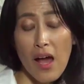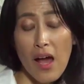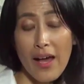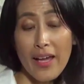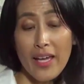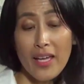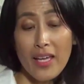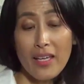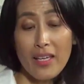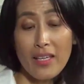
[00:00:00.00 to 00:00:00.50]

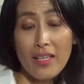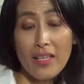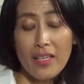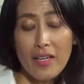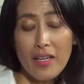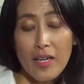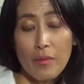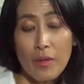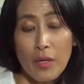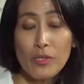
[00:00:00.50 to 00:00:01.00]

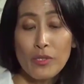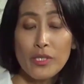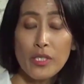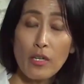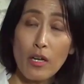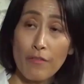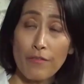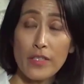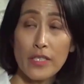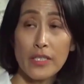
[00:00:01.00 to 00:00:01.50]
I uh, it
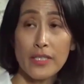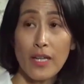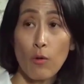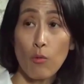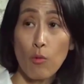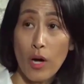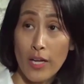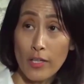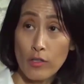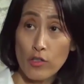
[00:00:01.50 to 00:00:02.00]
was an office
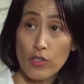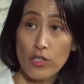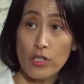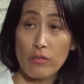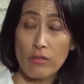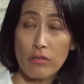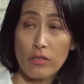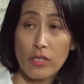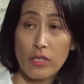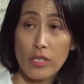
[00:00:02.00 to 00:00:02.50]
that
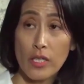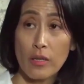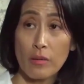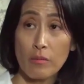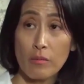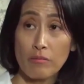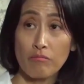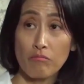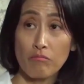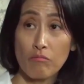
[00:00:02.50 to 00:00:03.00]
watched
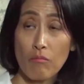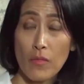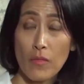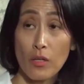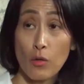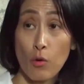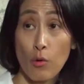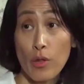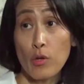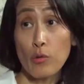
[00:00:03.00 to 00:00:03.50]
um,
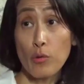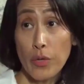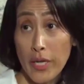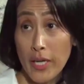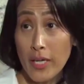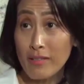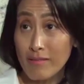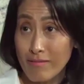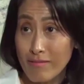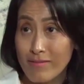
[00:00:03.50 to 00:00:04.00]
North
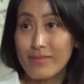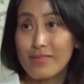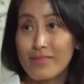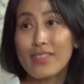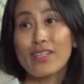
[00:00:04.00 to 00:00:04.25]
Korea,